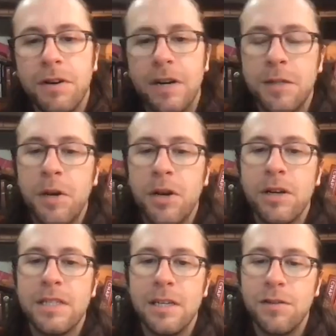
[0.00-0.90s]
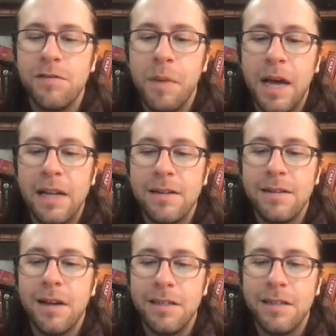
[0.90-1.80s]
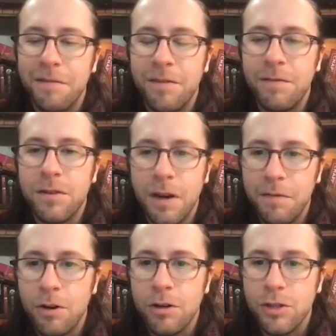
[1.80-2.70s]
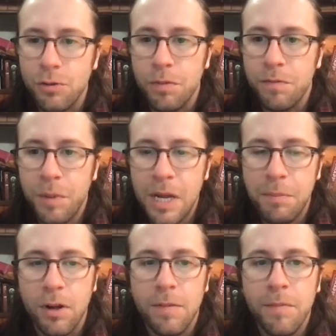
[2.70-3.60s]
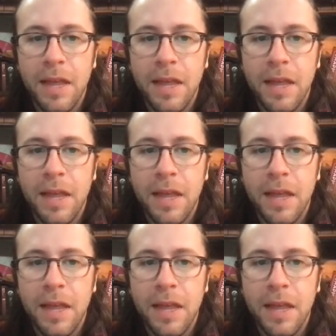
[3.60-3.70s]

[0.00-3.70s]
experiences, you've met a diverse group of people.